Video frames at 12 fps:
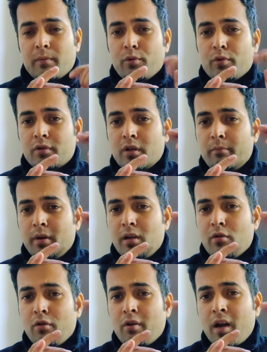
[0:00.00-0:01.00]
Suppose
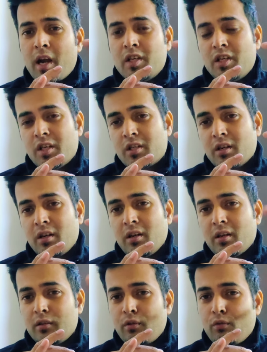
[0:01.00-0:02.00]
company
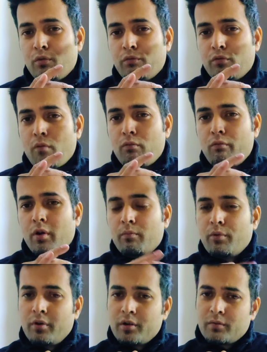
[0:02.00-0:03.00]
organization, there is a rooftop, we will
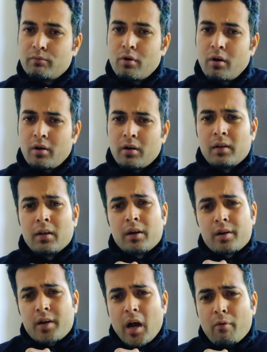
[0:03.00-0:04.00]
put a small
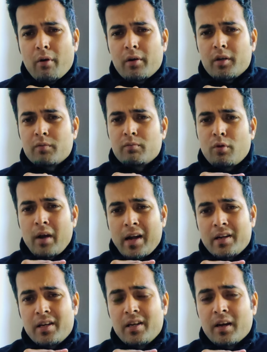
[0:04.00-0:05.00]
tower, a small
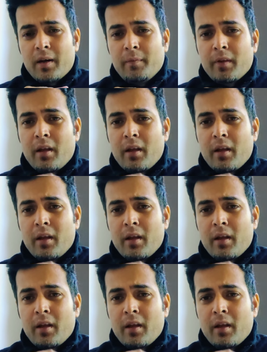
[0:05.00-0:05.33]
antenna,